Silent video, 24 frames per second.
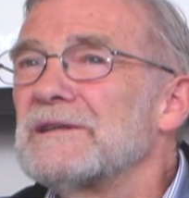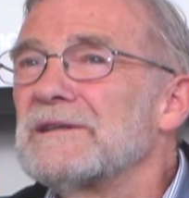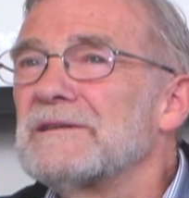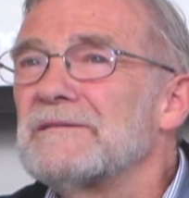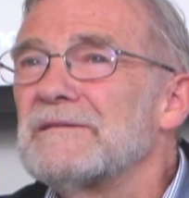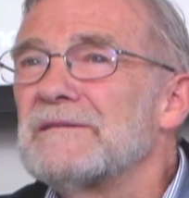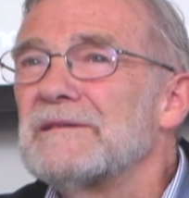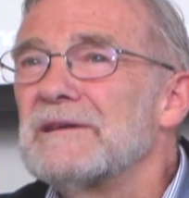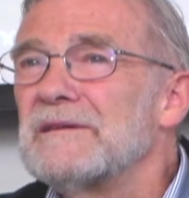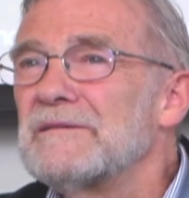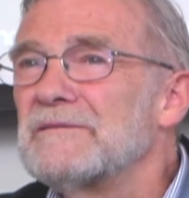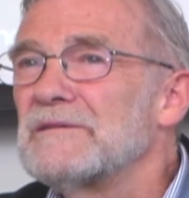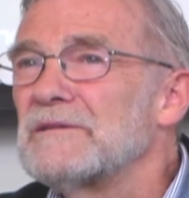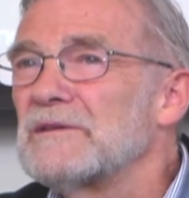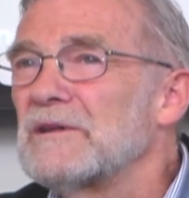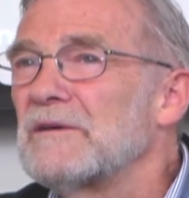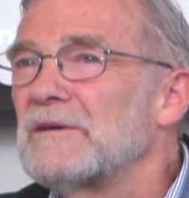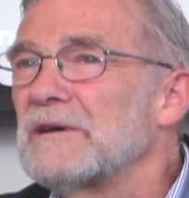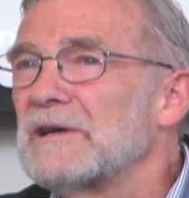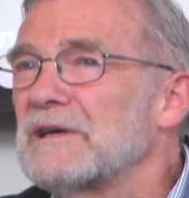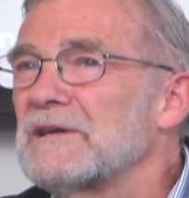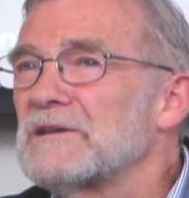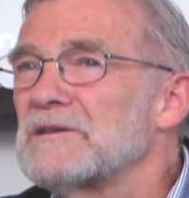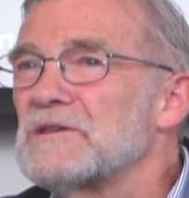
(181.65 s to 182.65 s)
uh, even
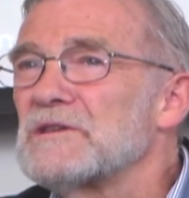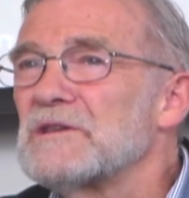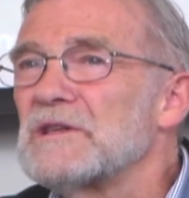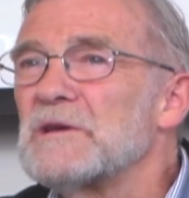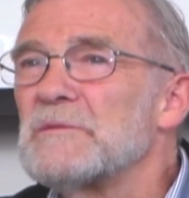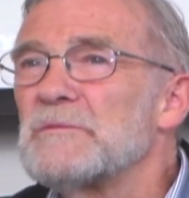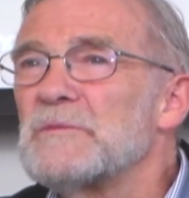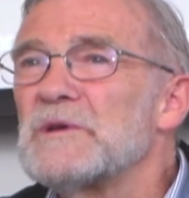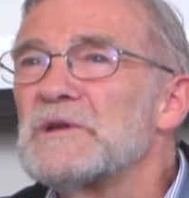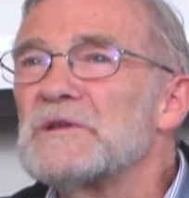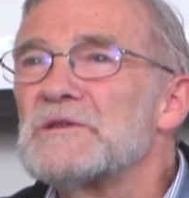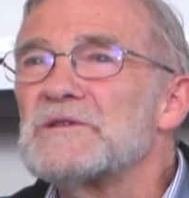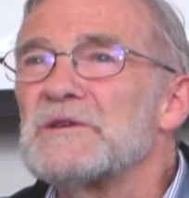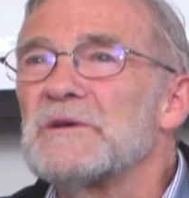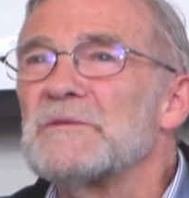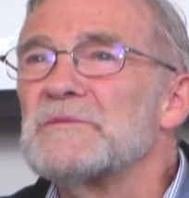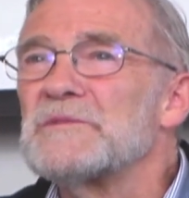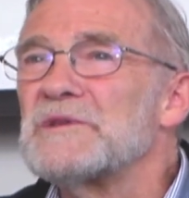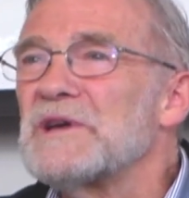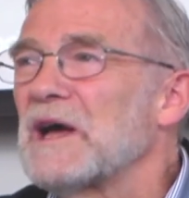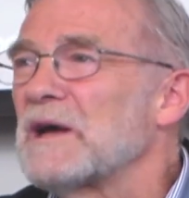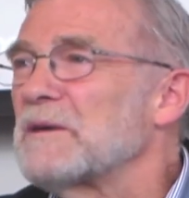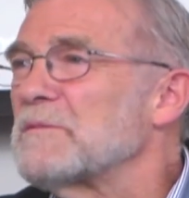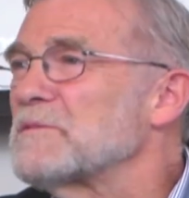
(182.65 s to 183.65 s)
though I can sleep in
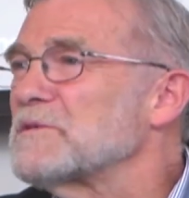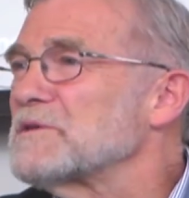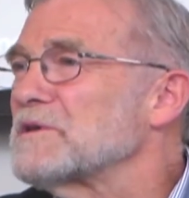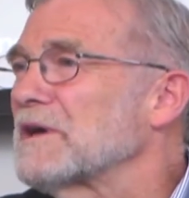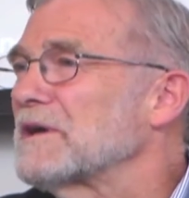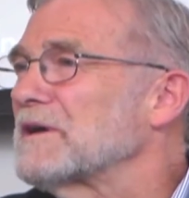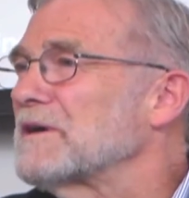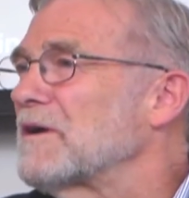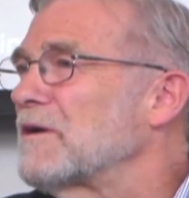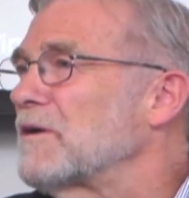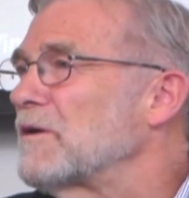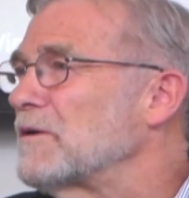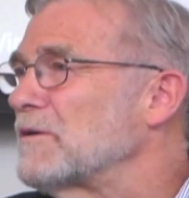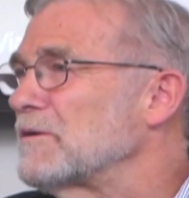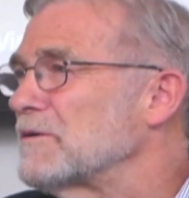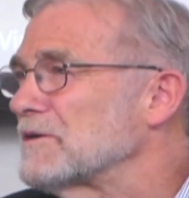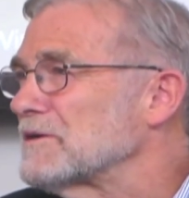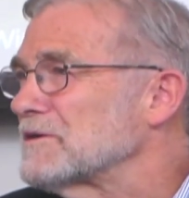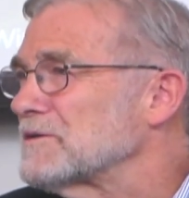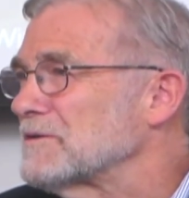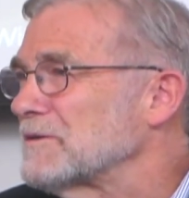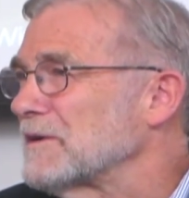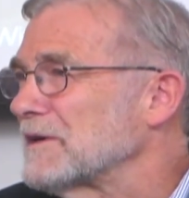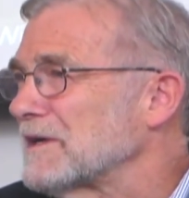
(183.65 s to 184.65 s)
sometimes, I
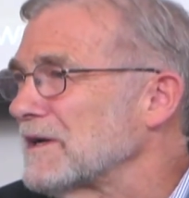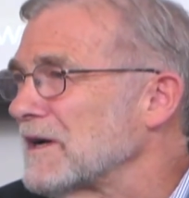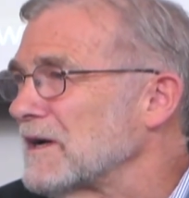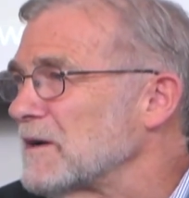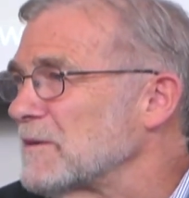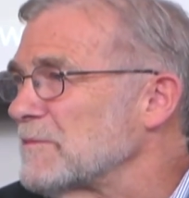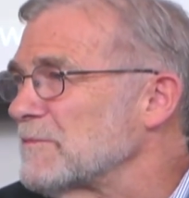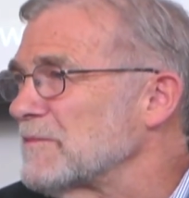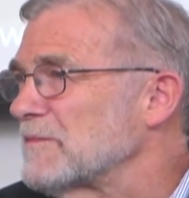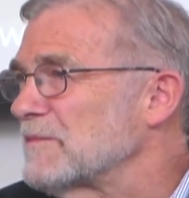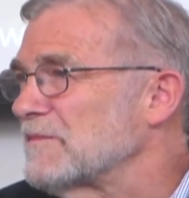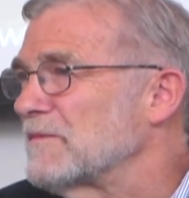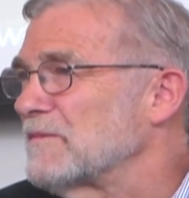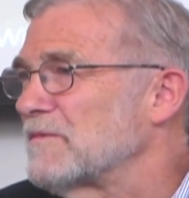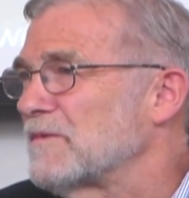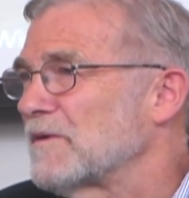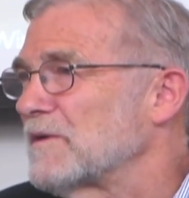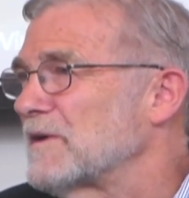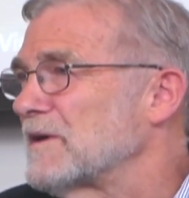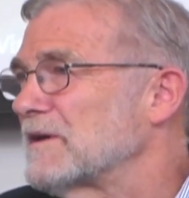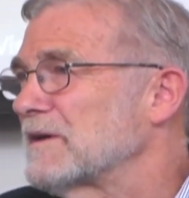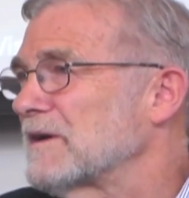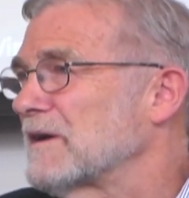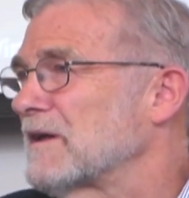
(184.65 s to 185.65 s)
always wake up
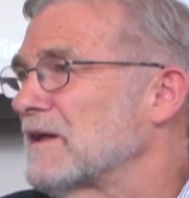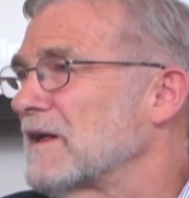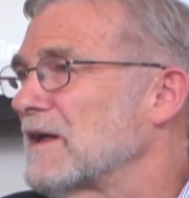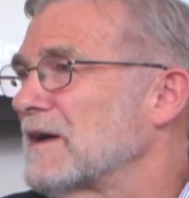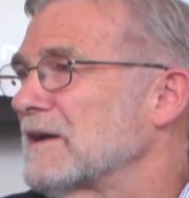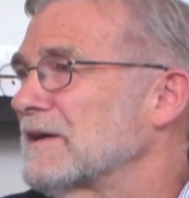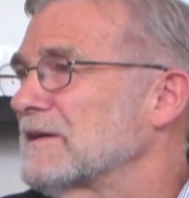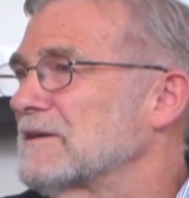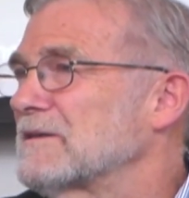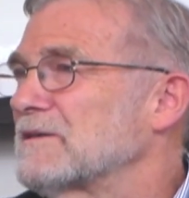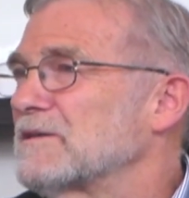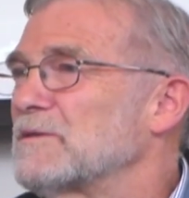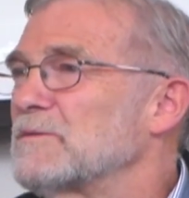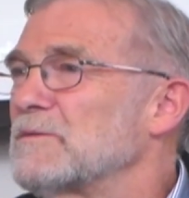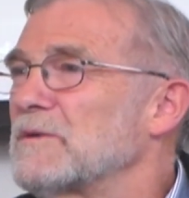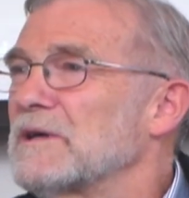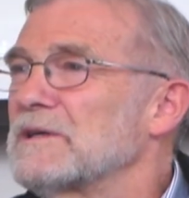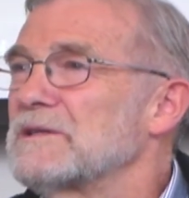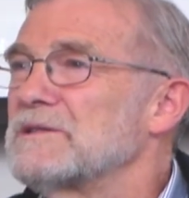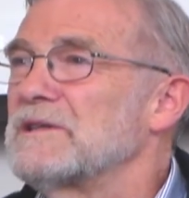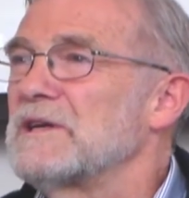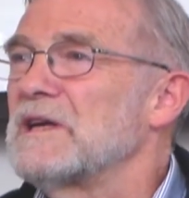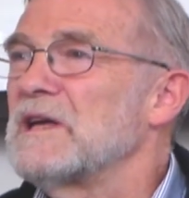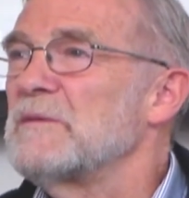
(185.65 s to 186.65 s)
for 8 o'clock to
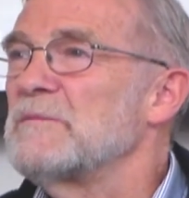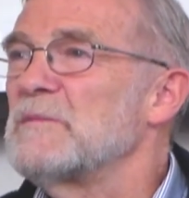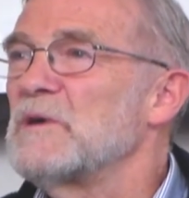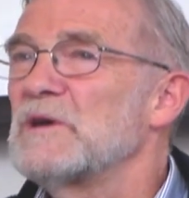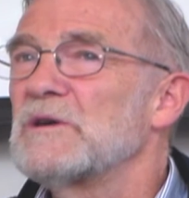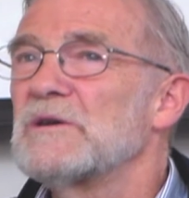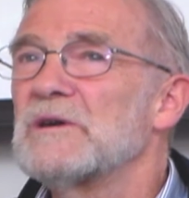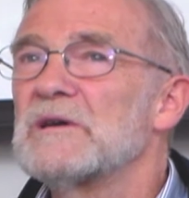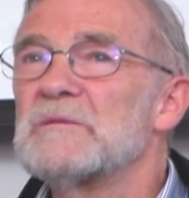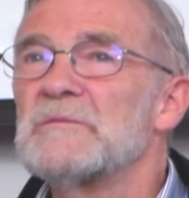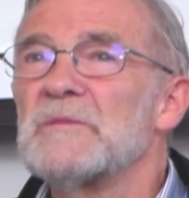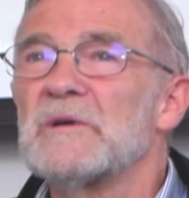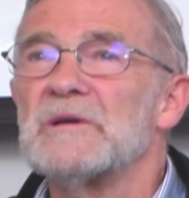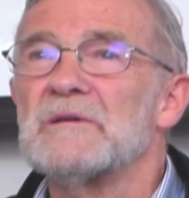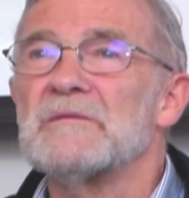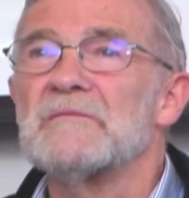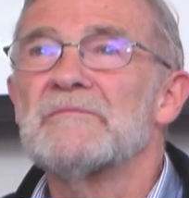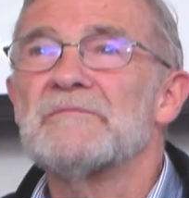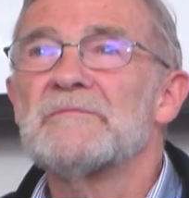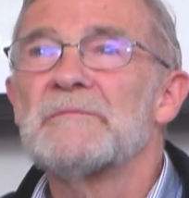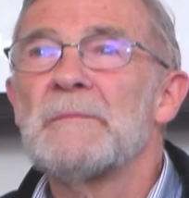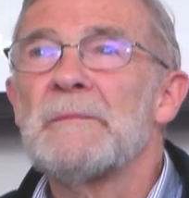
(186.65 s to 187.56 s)
watch Amy Goodman.